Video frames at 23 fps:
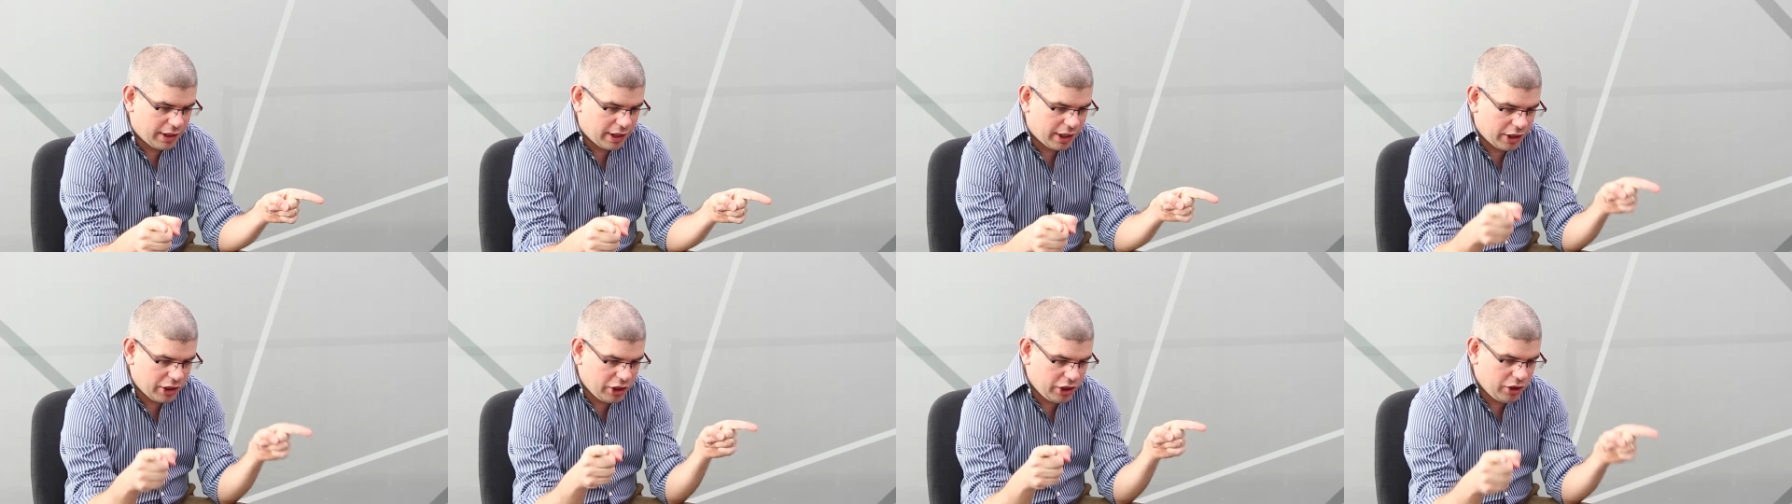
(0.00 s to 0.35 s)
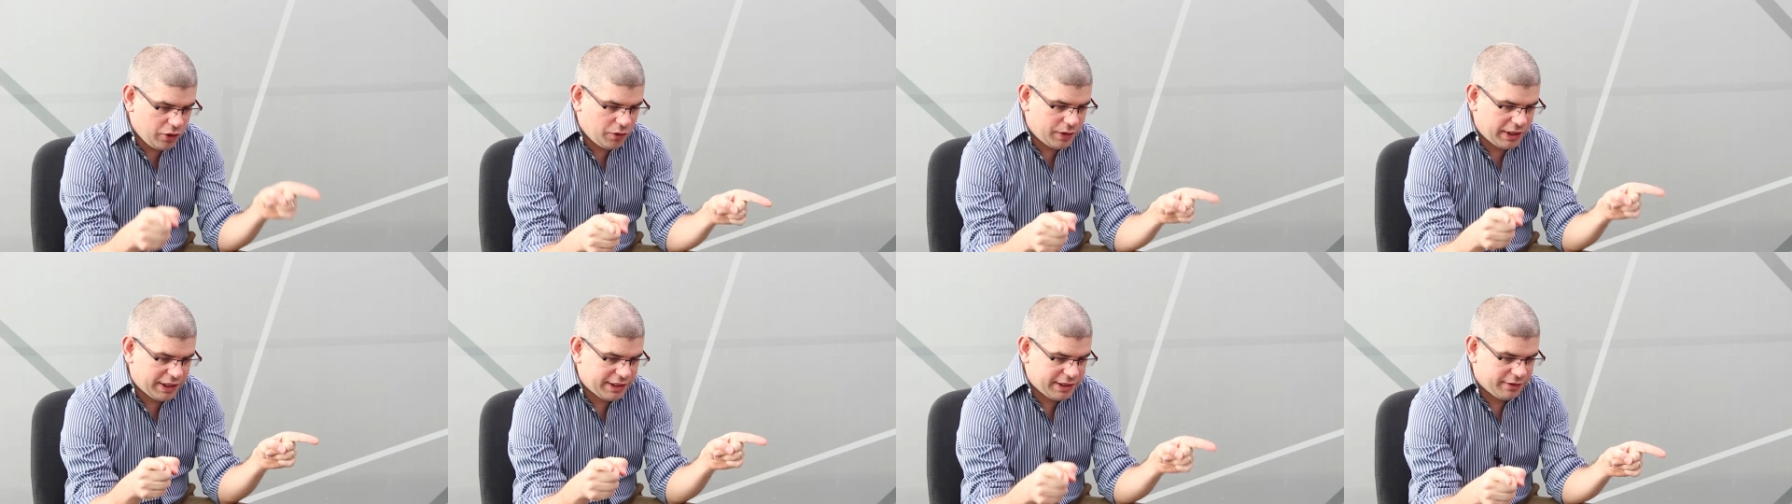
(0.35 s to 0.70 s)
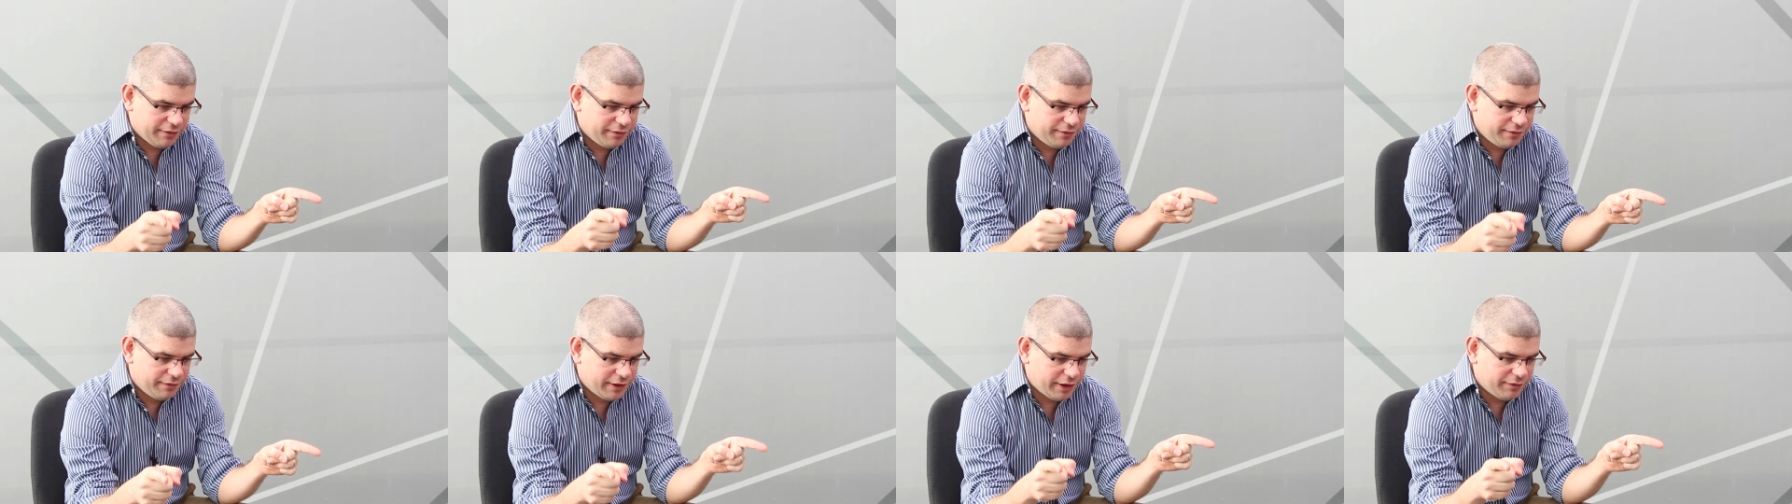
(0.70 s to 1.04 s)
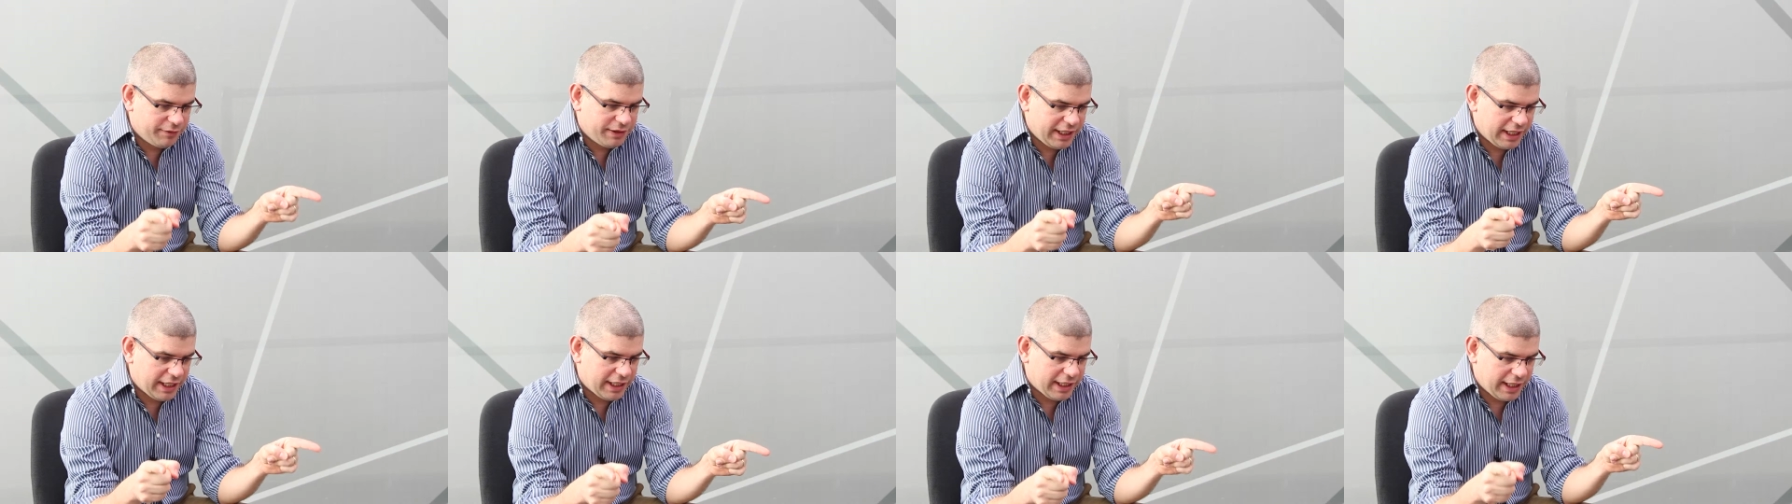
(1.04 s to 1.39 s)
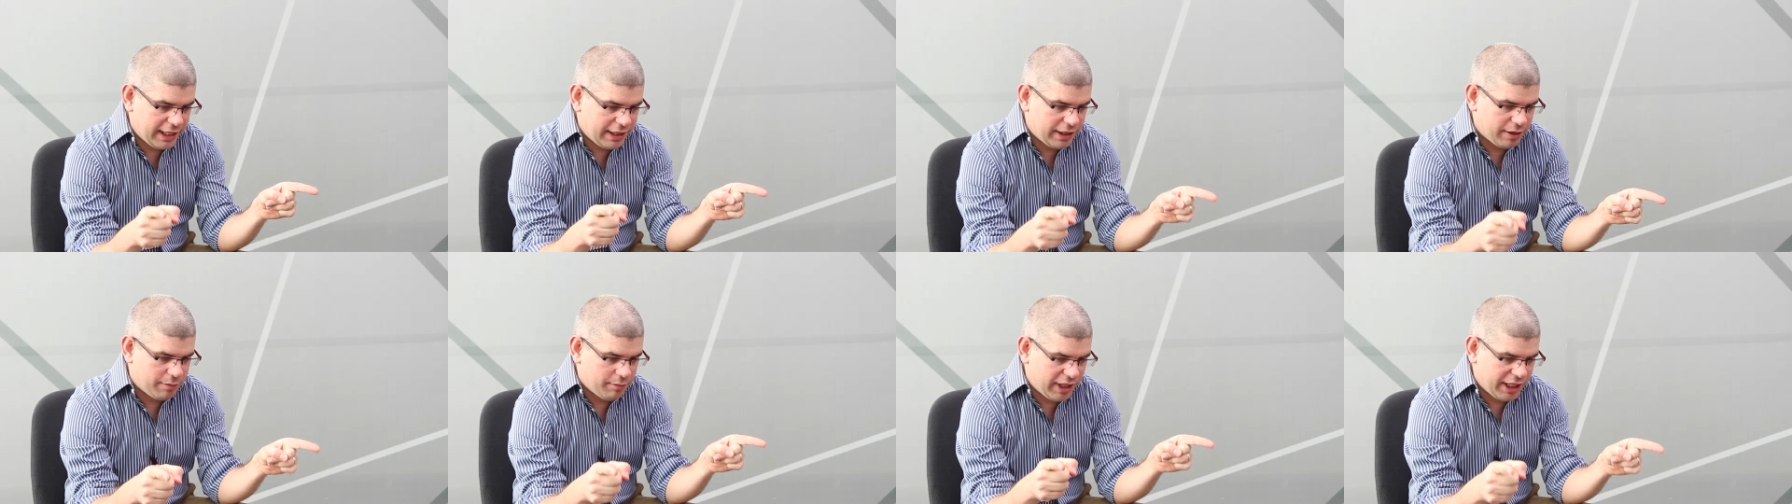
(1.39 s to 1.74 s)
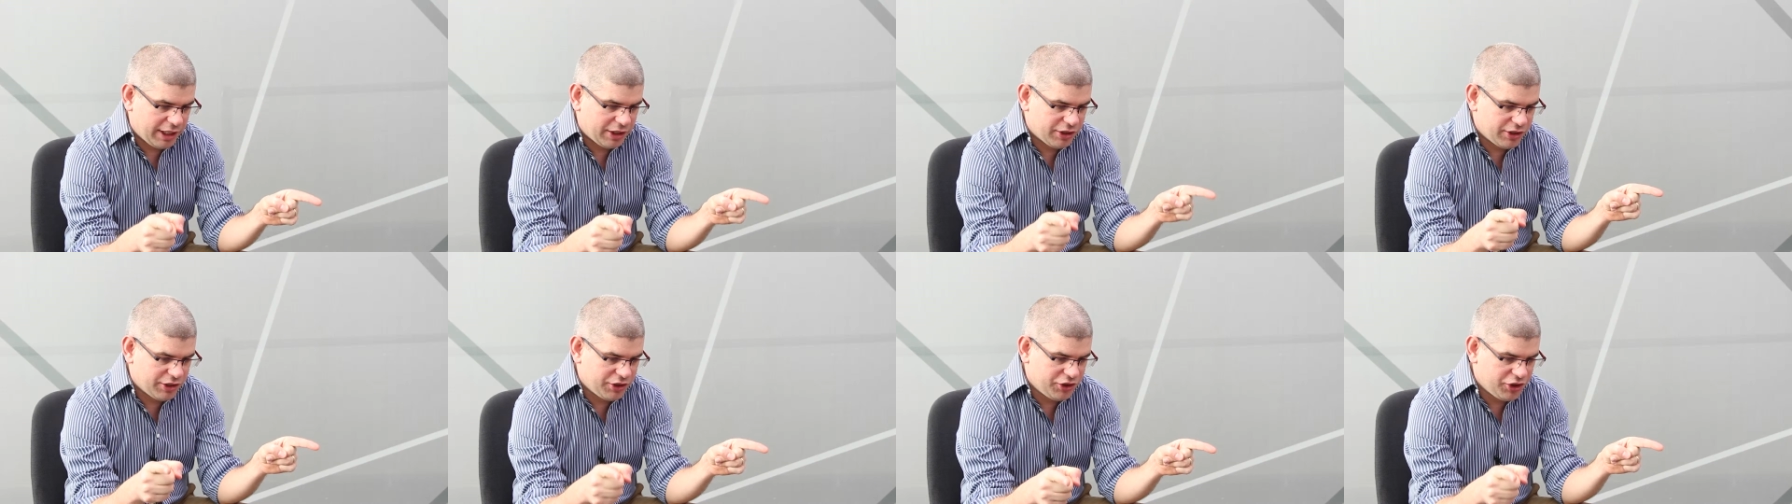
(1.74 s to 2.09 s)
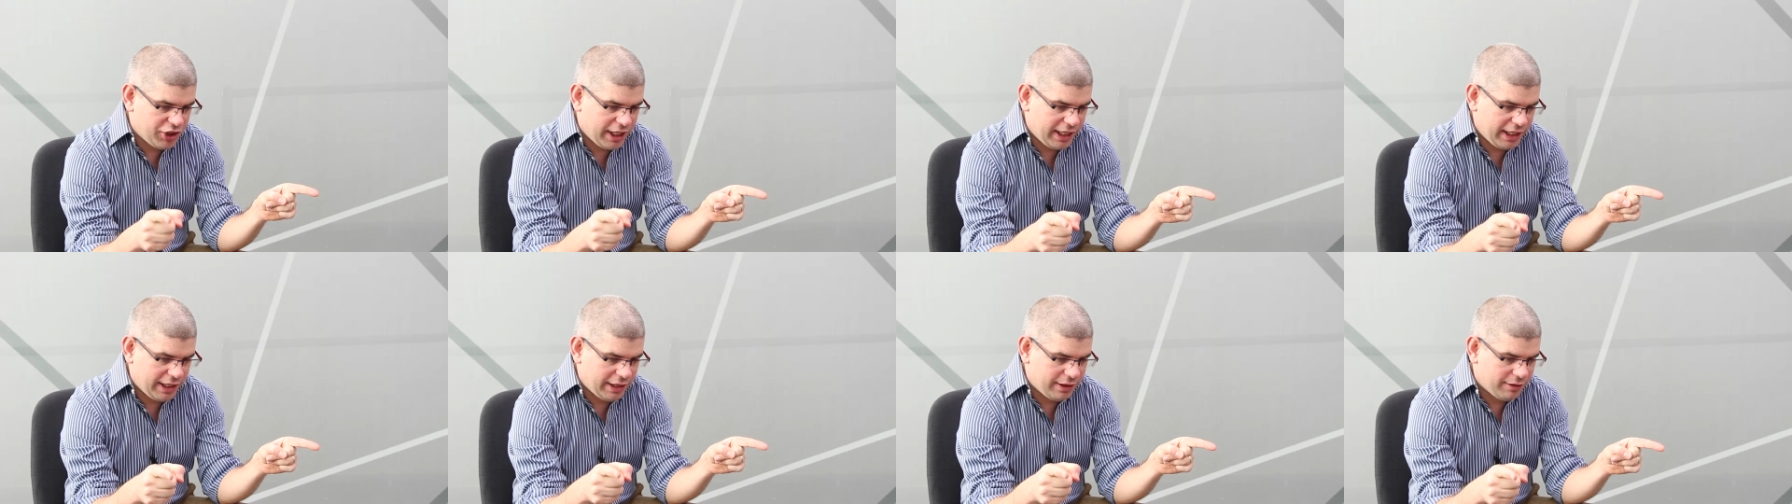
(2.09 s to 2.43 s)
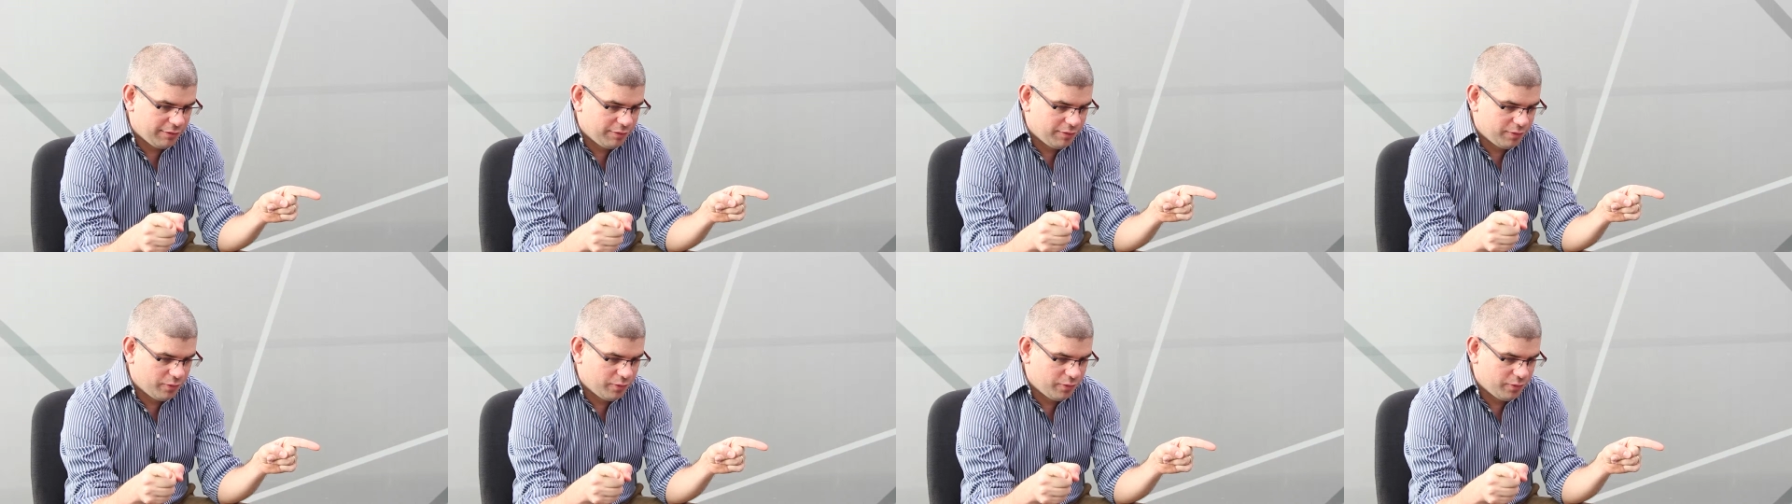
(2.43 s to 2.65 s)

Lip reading: a unit of DNA that makes a gene,